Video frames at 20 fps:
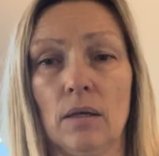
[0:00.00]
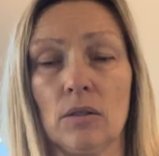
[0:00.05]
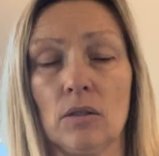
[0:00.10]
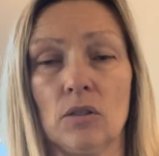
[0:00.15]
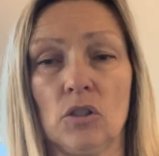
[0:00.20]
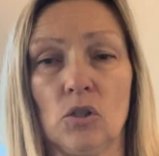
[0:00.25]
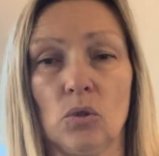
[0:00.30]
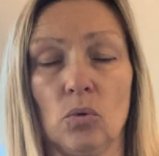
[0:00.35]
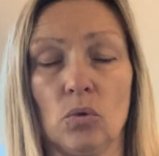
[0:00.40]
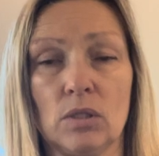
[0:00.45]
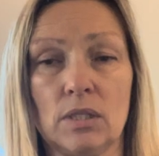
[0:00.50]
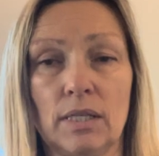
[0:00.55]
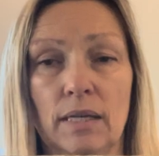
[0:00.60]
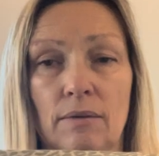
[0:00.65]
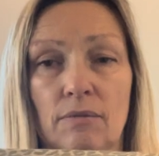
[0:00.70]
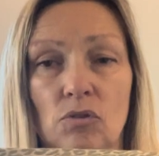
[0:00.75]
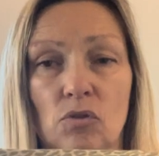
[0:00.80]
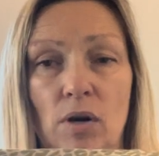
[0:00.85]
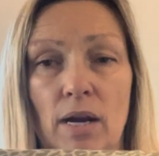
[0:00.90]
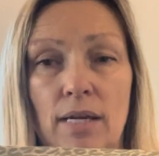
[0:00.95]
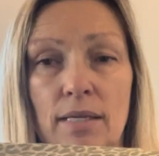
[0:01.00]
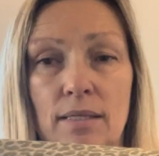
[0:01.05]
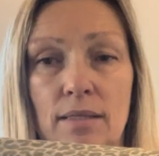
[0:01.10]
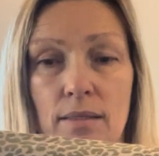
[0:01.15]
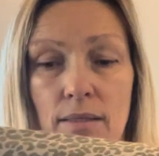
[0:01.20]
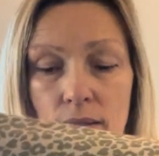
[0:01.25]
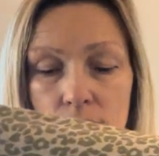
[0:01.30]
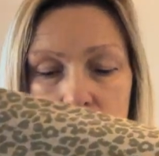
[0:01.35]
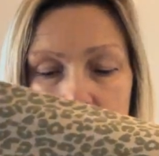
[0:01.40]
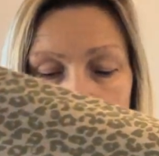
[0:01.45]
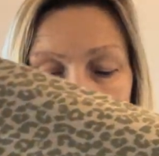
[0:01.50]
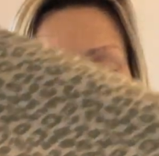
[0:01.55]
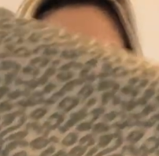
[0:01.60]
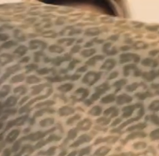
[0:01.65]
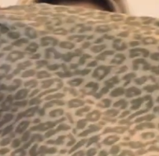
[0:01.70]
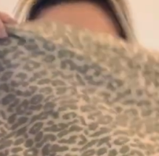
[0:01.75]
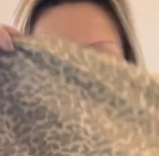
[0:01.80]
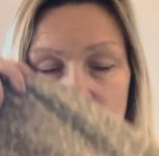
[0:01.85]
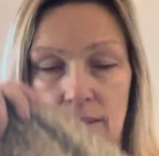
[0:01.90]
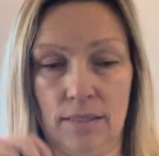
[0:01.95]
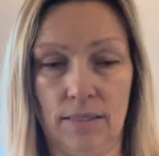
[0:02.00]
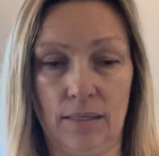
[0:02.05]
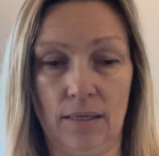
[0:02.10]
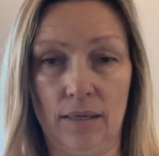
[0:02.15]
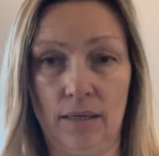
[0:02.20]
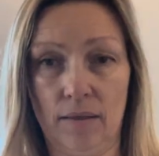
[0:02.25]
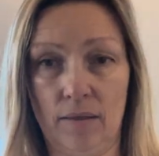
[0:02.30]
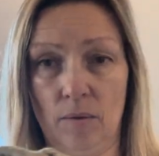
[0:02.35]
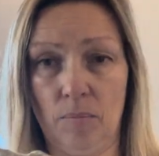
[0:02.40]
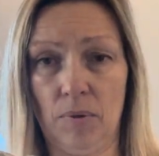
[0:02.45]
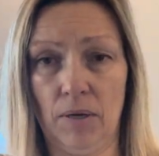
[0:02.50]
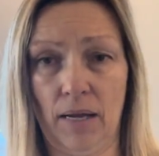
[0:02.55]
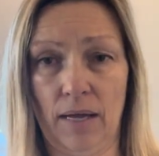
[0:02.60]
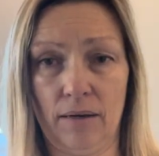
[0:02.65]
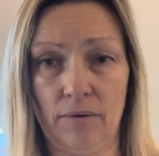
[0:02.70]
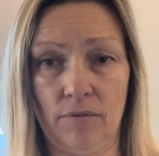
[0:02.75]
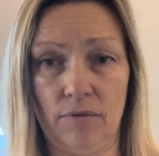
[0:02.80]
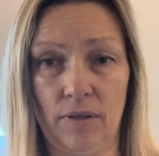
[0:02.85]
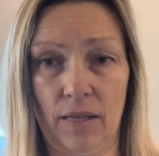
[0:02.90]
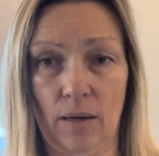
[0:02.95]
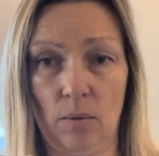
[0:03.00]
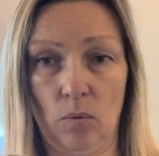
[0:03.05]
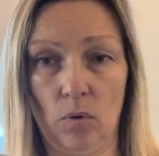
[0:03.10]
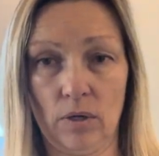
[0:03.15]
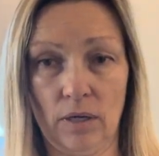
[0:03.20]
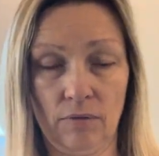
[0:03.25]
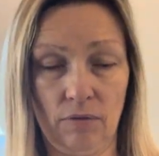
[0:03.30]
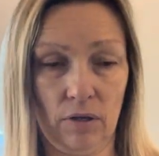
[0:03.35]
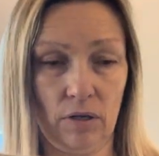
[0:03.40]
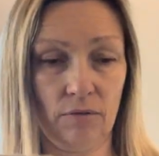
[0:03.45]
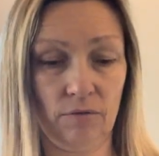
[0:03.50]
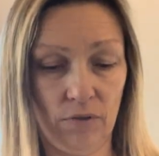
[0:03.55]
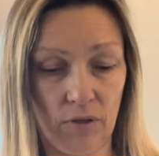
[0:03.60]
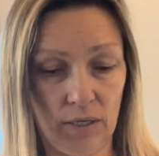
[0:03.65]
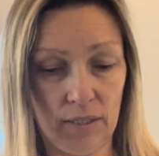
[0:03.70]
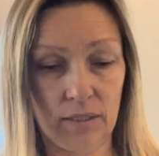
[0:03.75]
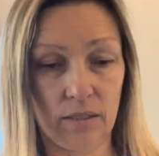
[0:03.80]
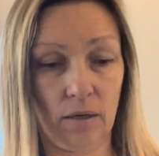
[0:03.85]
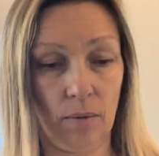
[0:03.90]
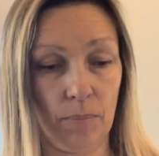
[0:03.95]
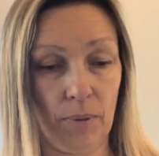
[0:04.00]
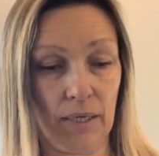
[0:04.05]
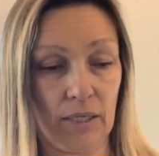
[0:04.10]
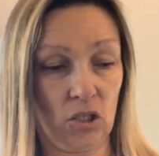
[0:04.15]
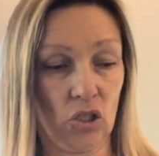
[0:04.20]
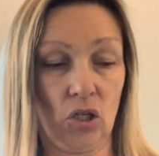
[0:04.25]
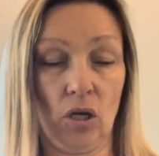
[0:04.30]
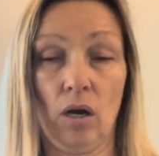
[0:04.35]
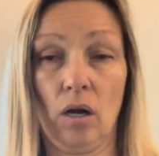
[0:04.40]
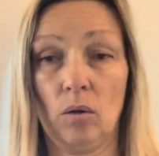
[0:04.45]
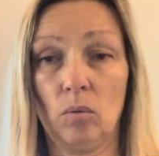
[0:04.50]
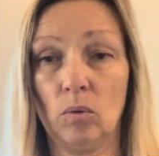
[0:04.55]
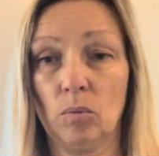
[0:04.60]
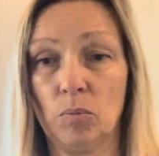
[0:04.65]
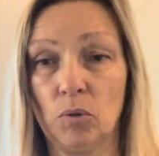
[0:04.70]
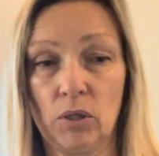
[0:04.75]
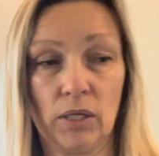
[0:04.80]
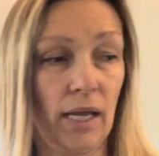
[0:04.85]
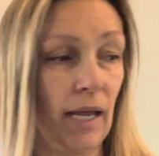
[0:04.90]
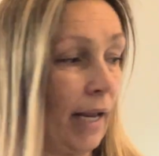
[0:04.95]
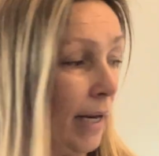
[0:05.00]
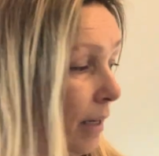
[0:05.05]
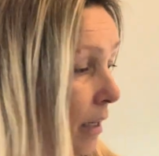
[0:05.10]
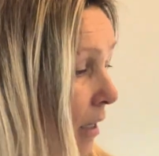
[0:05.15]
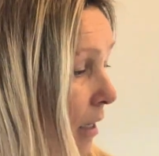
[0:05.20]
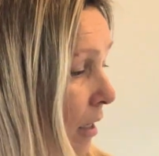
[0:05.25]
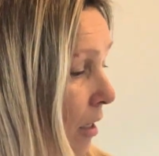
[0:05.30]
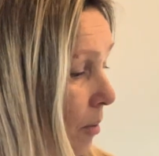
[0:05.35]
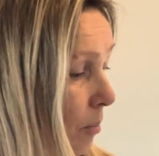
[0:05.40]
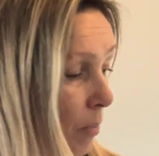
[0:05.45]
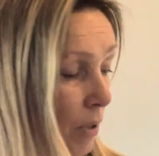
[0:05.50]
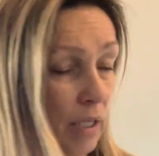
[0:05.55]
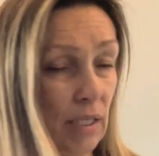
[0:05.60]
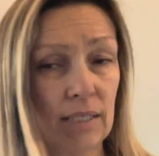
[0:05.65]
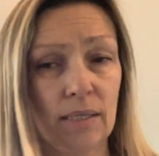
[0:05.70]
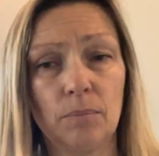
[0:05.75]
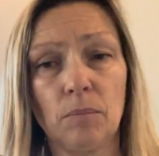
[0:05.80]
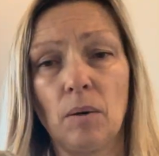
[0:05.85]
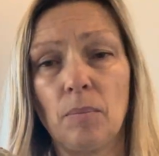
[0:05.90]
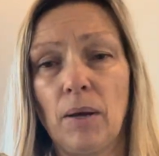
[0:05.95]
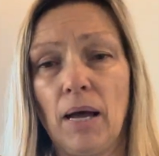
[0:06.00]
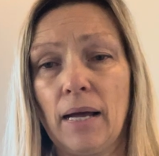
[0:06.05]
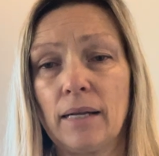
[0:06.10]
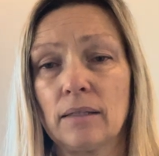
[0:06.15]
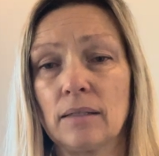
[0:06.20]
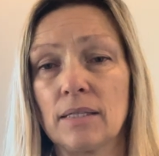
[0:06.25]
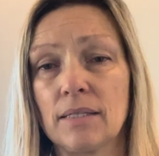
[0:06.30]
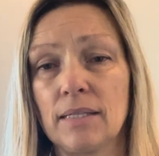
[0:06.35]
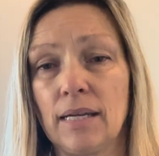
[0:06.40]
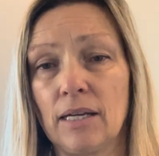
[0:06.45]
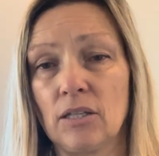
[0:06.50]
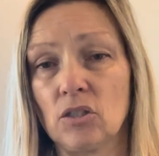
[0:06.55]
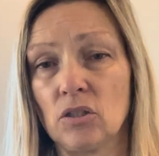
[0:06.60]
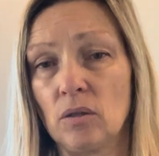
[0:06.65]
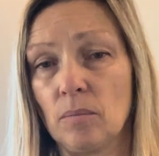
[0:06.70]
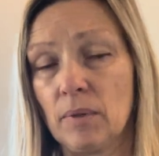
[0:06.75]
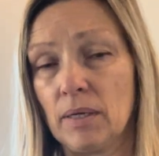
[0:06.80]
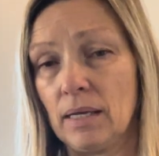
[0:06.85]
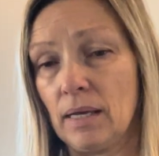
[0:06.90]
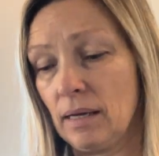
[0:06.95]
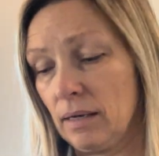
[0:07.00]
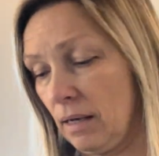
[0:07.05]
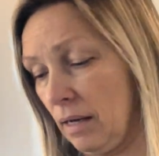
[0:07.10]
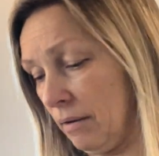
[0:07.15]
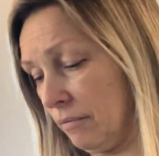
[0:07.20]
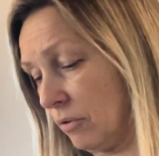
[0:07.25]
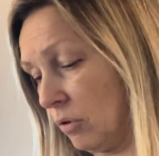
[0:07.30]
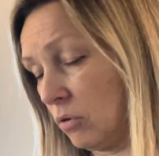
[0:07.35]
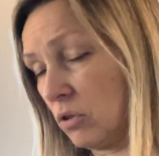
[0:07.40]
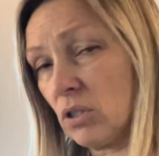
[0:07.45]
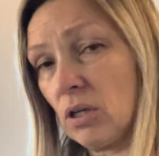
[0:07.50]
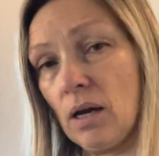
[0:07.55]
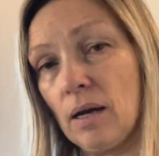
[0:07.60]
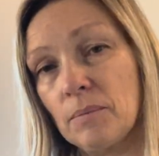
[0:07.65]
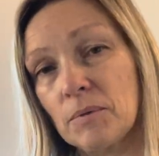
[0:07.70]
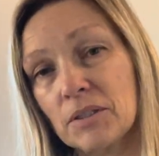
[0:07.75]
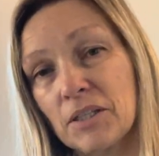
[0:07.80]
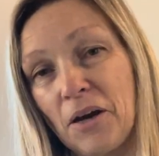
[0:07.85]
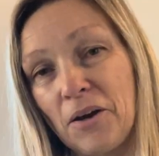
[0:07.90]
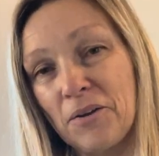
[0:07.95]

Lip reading: short sleeve dress. So that's the plan for that one. If I can find a picture I will put it in, but it's in my pattern stash at the minute and I haven't got time to go